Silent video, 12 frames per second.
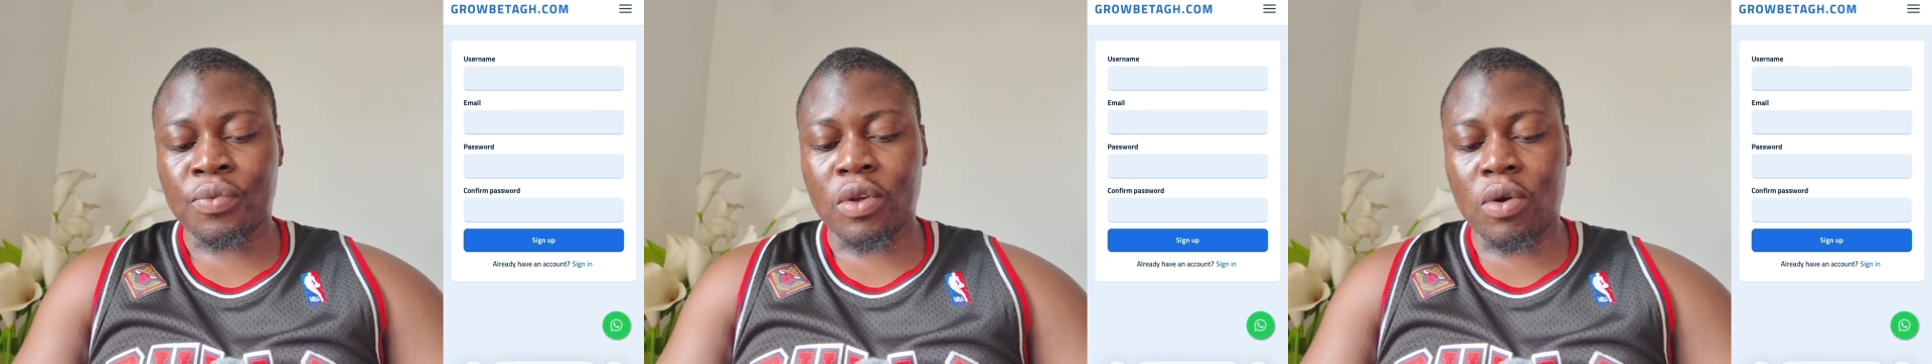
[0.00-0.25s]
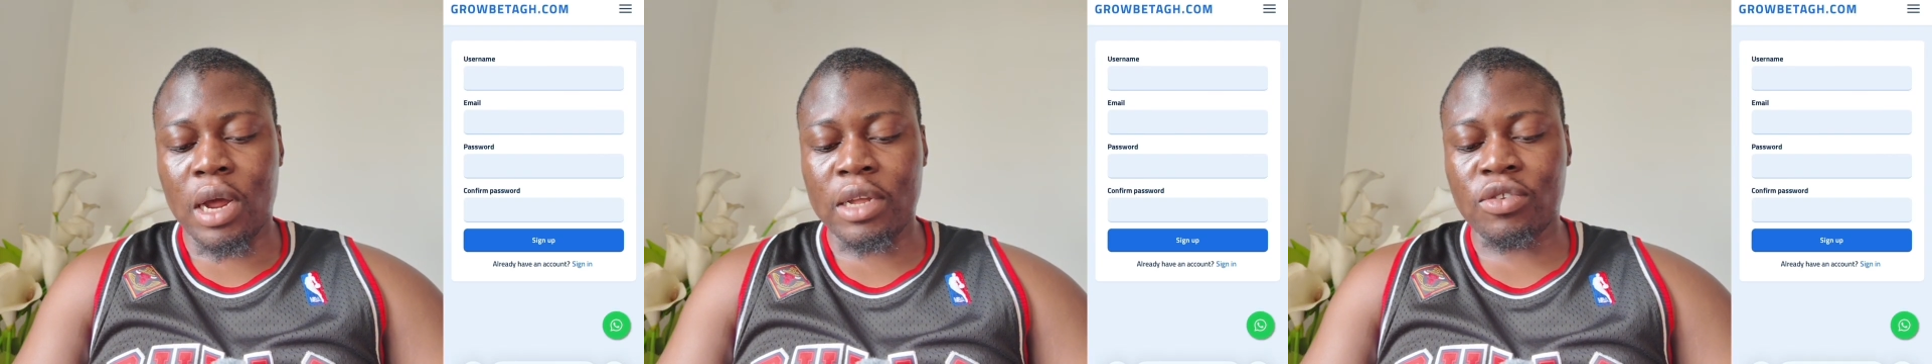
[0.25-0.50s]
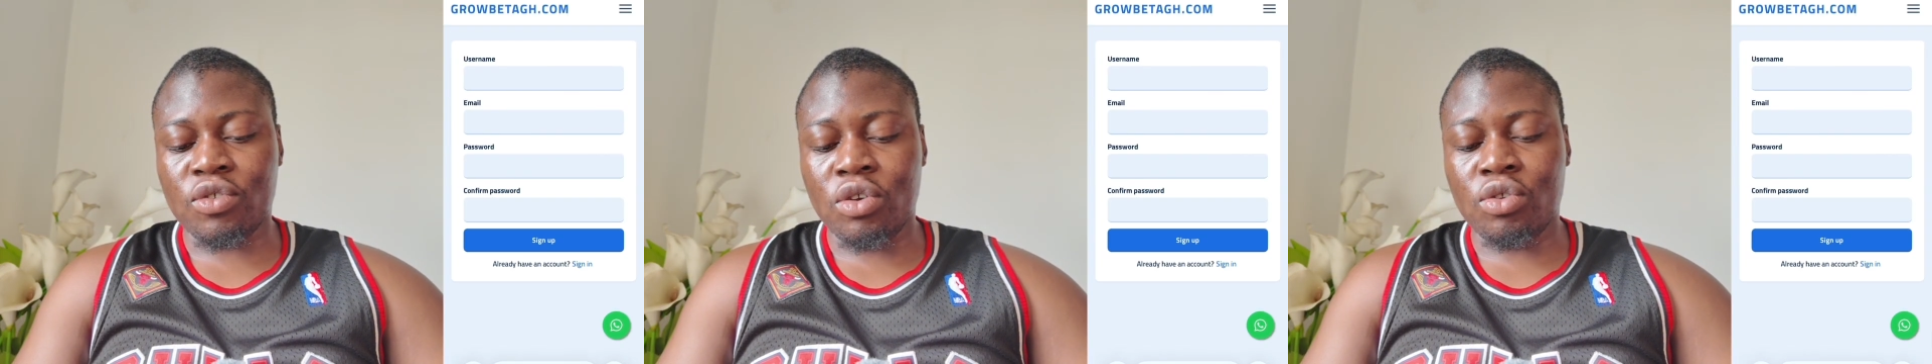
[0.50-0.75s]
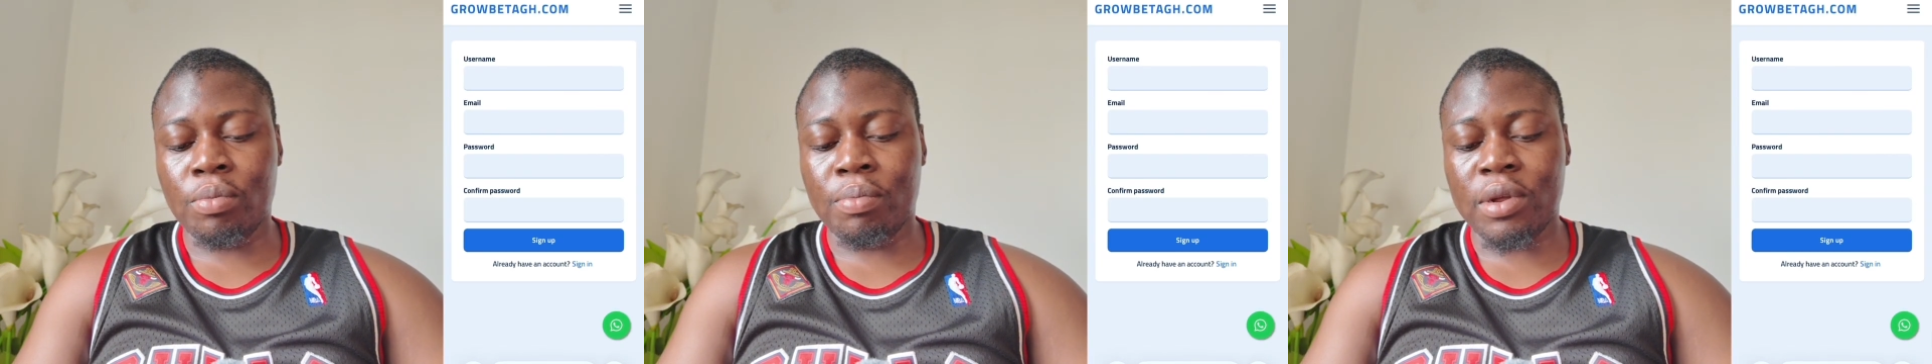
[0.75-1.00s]
right, it's
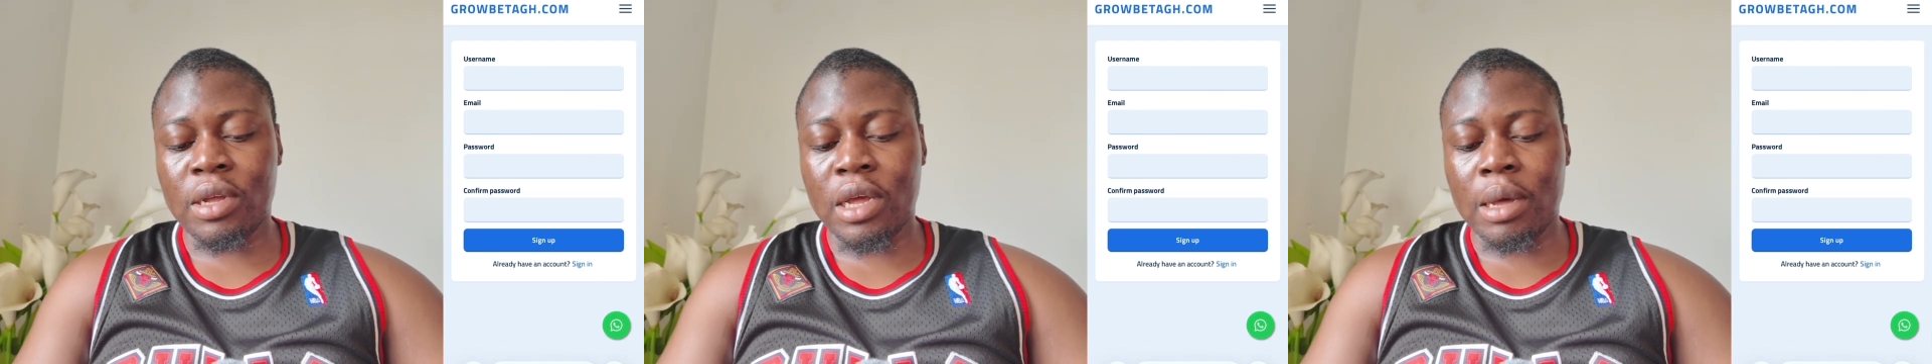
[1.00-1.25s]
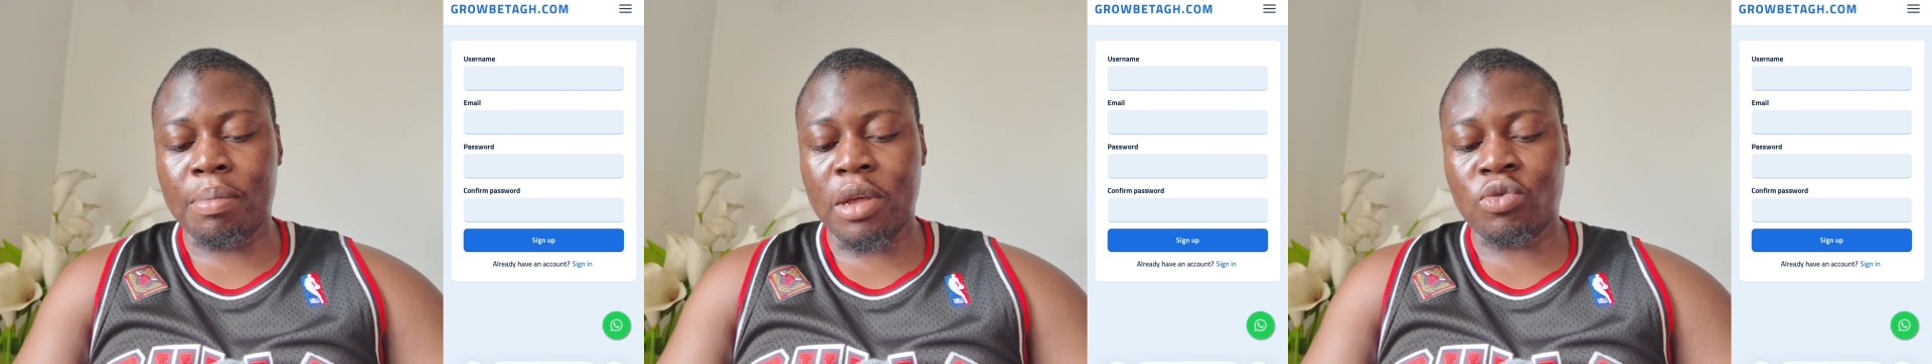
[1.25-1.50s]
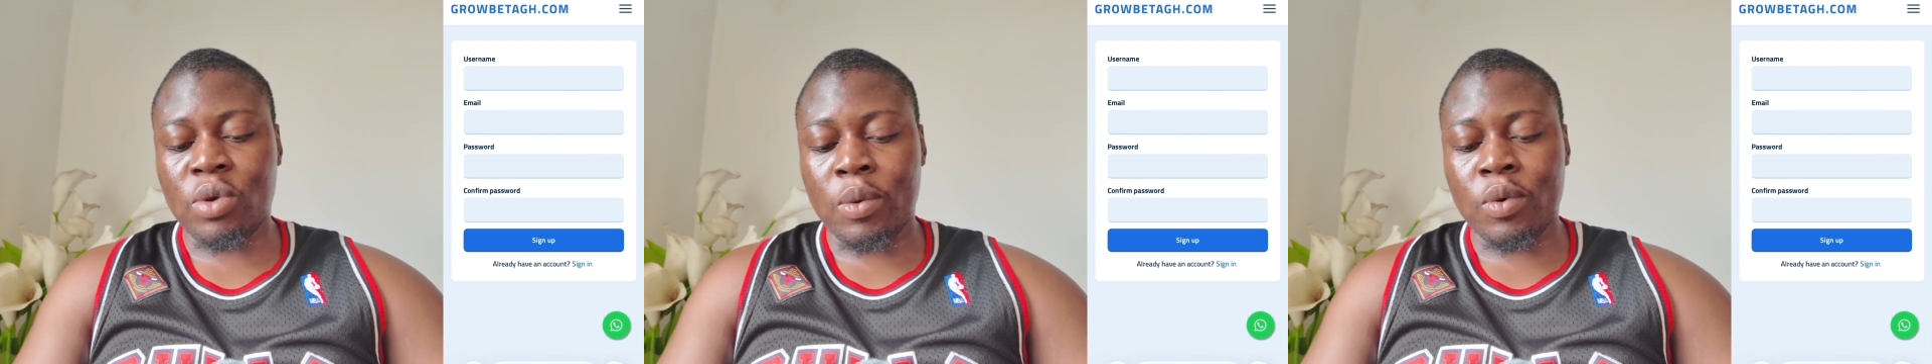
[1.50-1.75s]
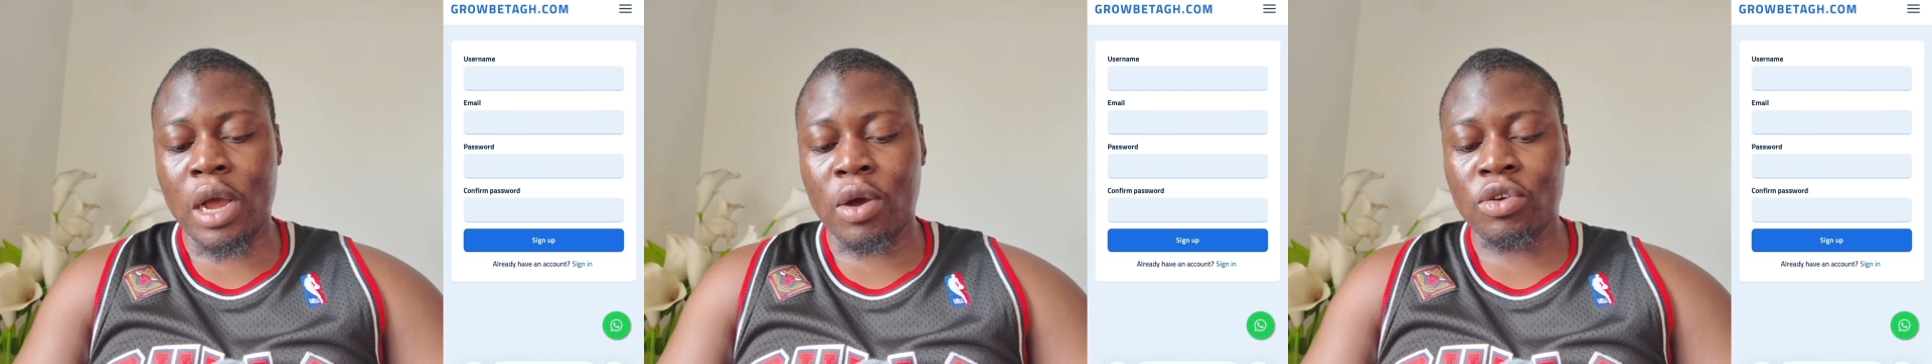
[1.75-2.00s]
going to bring a place where
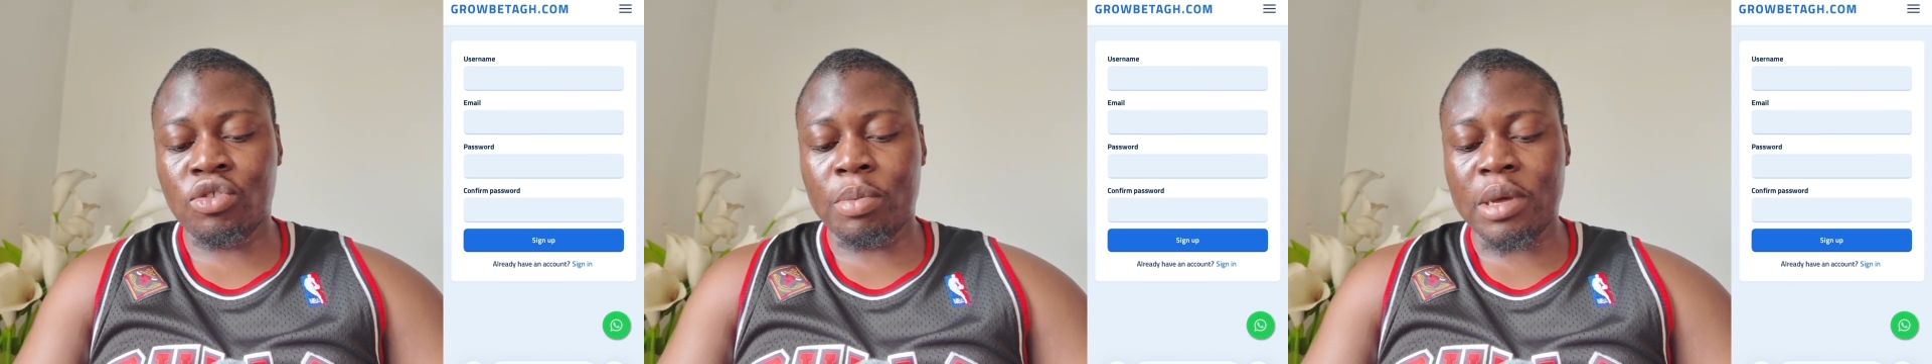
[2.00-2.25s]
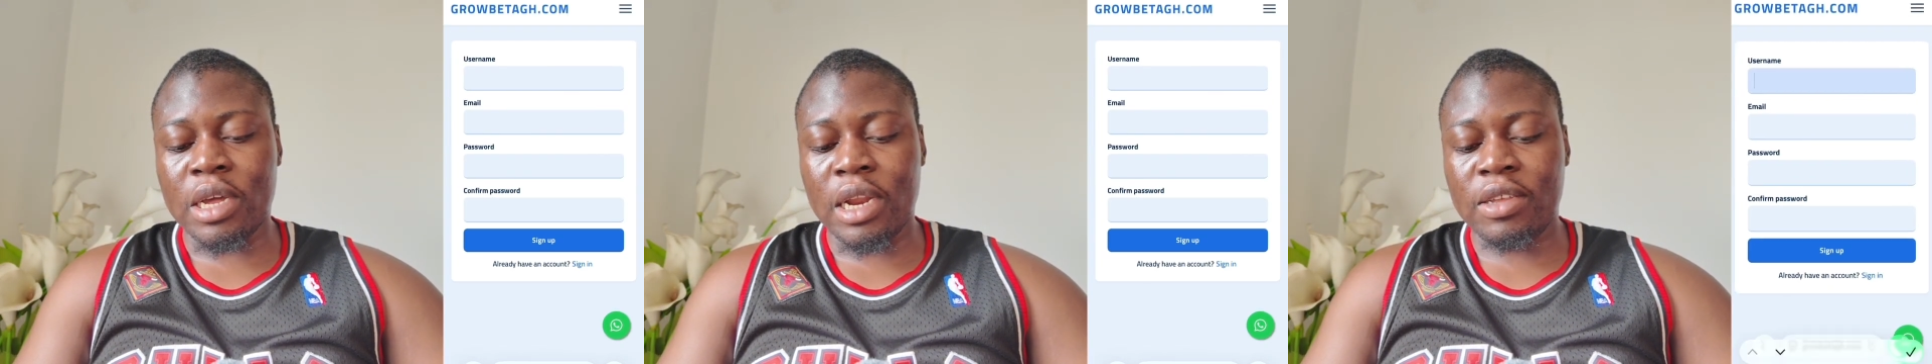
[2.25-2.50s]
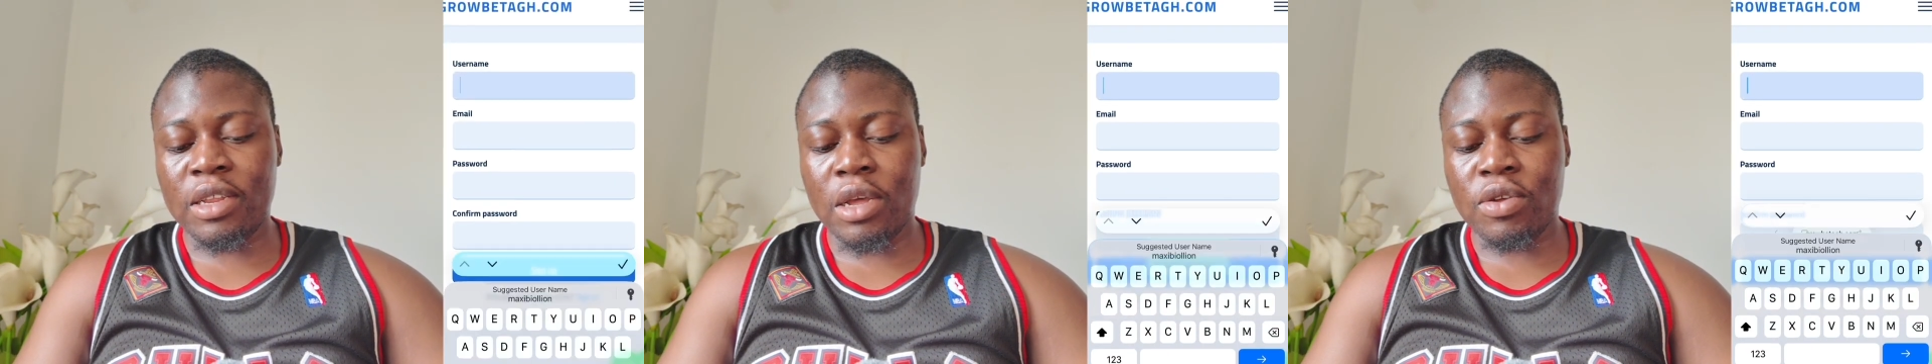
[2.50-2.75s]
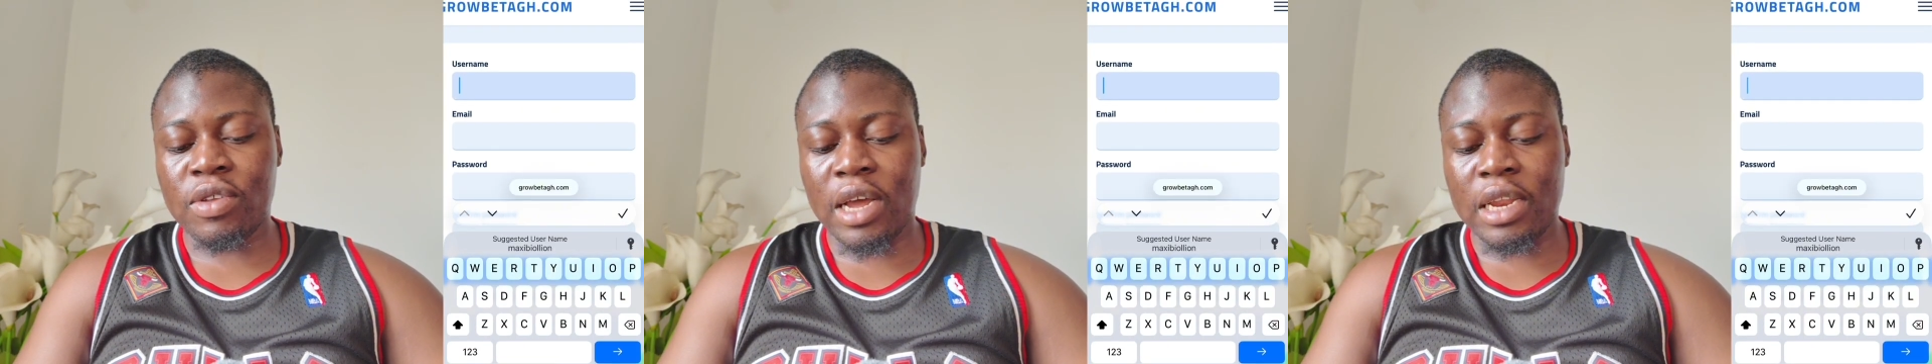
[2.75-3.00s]
we are going to be creating a
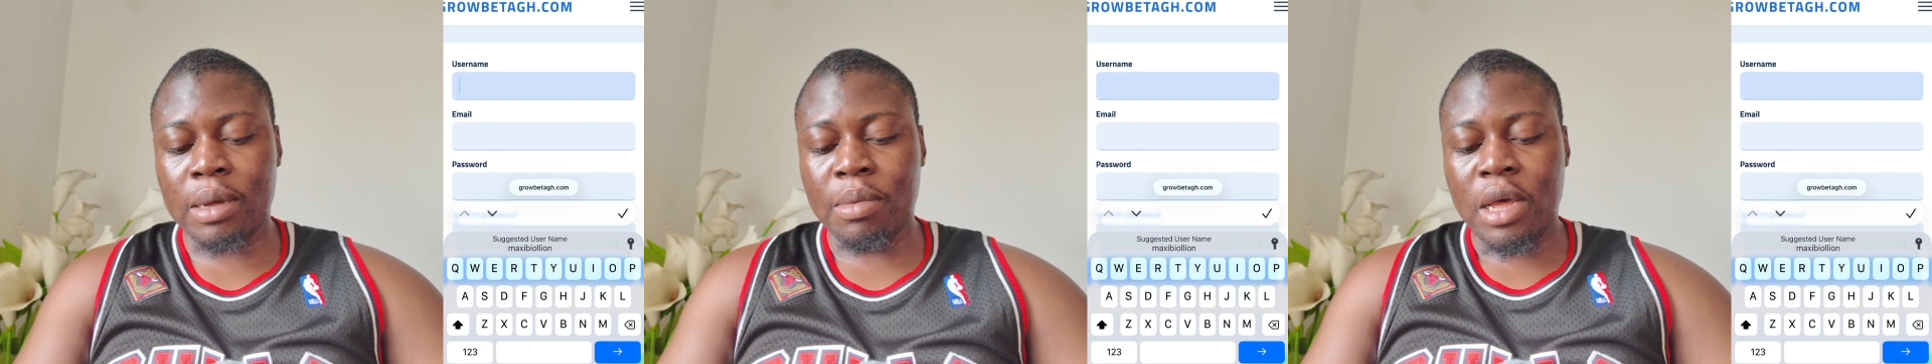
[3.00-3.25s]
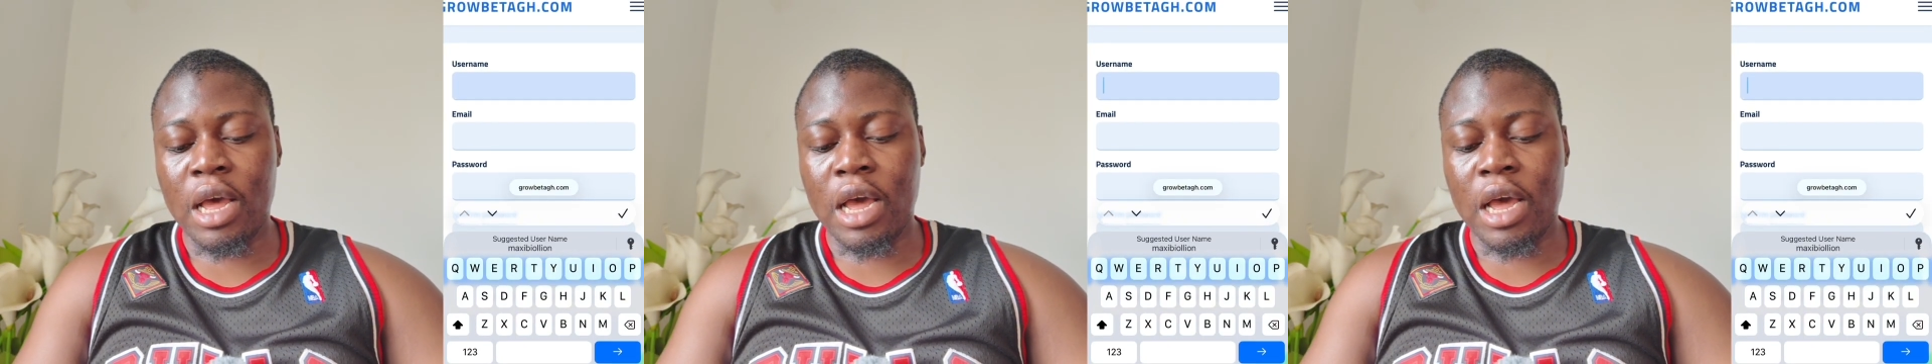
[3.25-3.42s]
username.